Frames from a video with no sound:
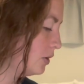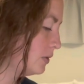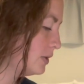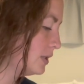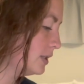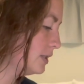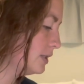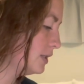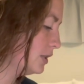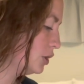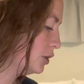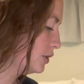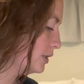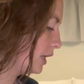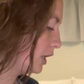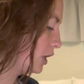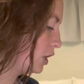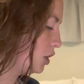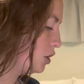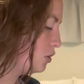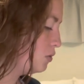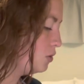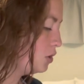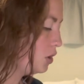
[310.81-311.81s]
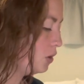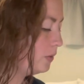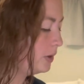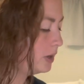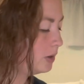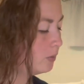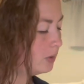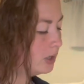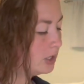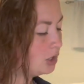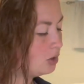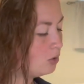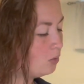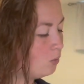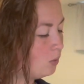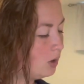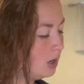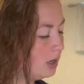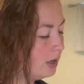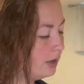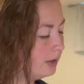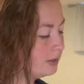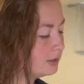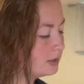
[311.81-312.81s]
this is just like you knowing what you
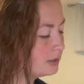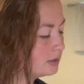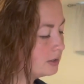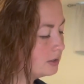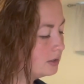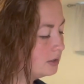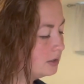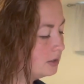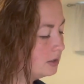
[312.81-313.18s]
want